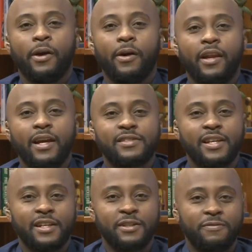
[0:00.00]
Uh, let's
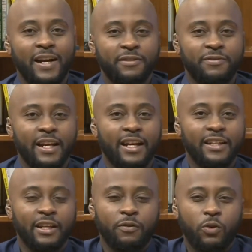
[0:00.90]
take this fact find, and
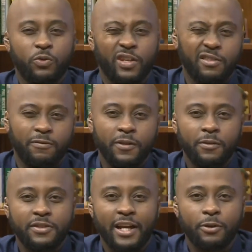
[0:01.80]
then, of course, we'll get to
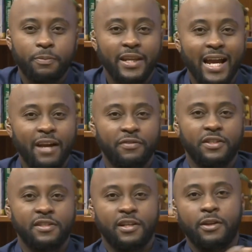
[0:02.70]
feel Jaido P after
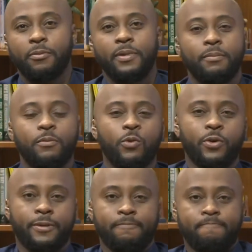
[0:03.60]
this a little bit more.